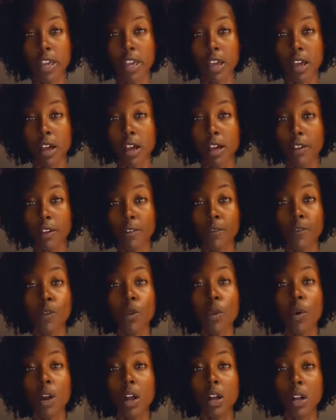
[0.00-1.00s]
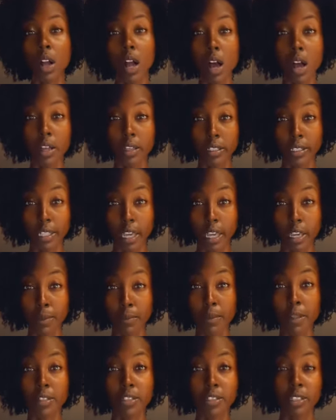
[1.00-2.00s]
uh, for a, a
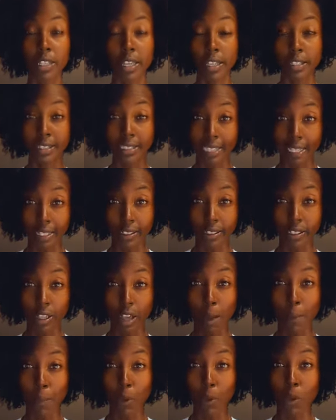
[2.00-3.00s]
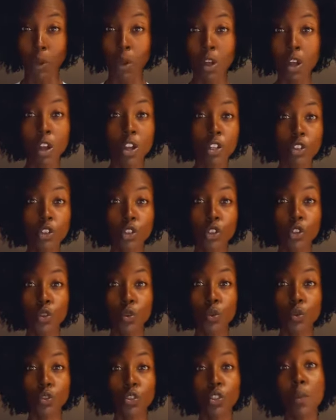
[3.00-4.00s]
same sex couple
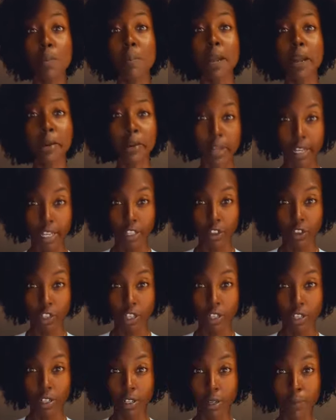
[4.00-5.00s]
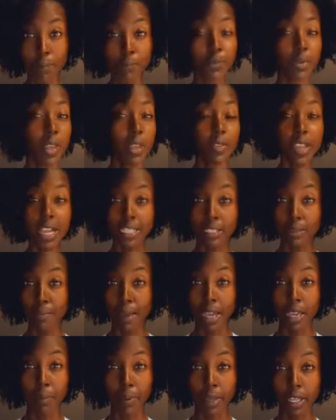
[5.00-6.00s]
to to marry each other. That's
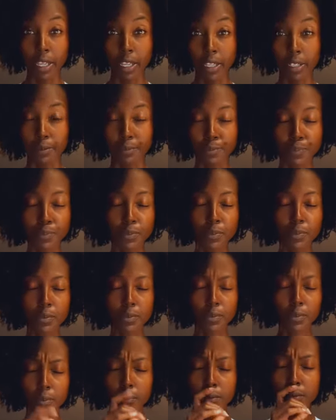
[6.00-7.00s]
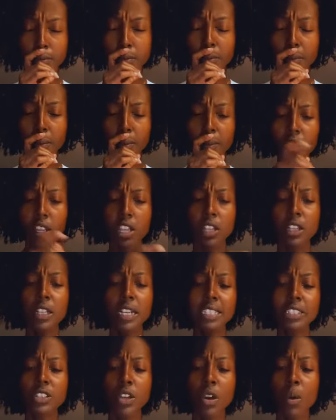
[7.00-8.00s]
my opinion.
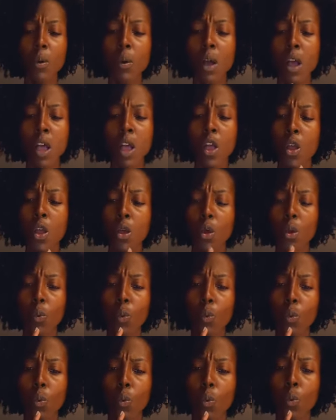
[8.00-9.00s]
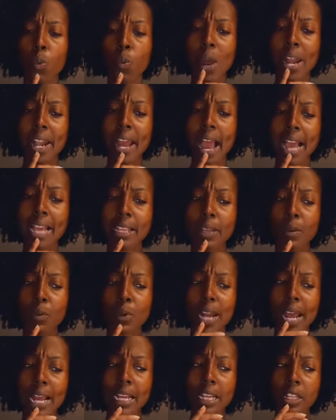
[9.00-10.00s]
And so when I
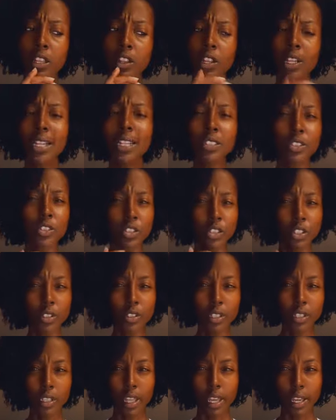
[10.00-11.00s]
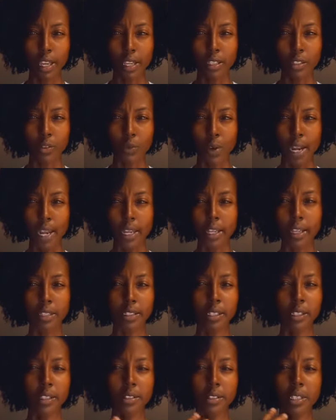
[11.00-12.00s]
when I look at certain things, right? Cuz
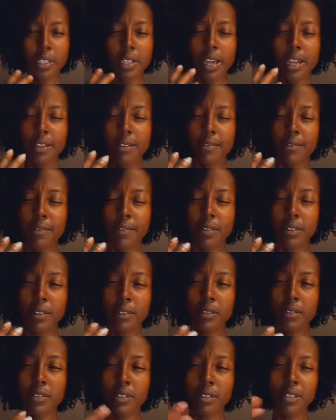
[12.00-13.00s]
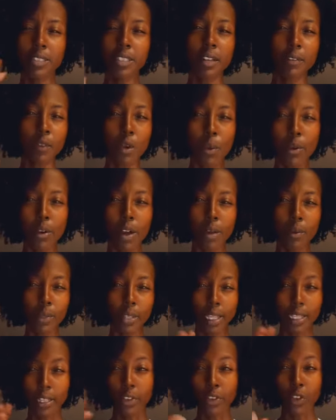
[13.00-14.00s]
there's a lot of stuff going on with
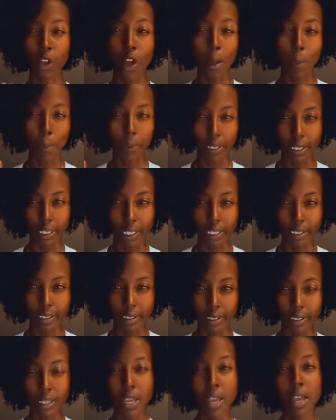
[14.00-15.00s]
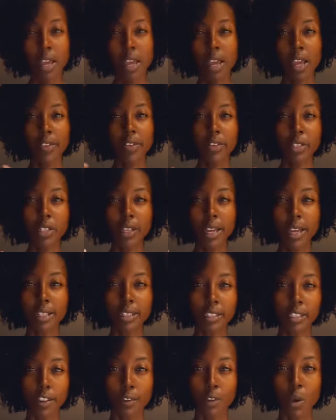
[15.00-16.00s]
like the thought police and there's a lot of
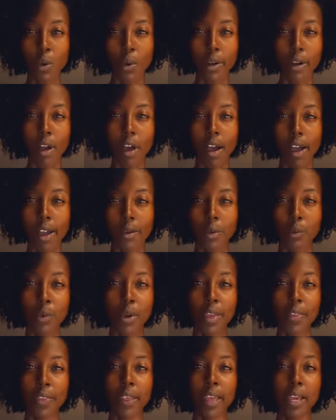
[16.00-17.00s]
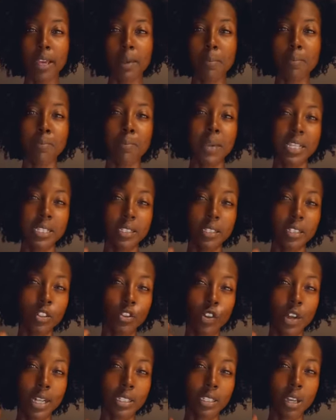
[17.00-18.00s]
stuff going on with like basically
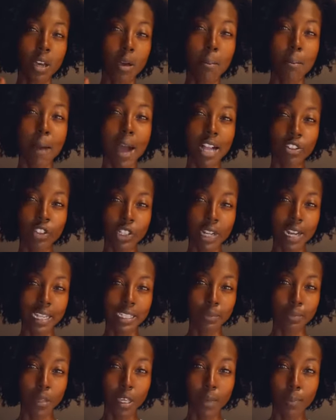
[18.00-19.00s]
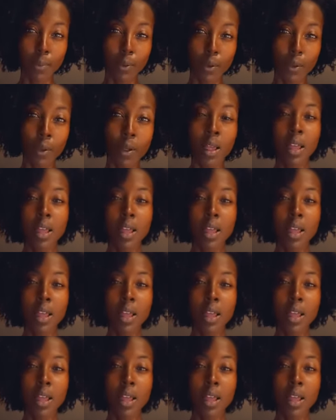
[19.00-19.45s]
trying to homogenize people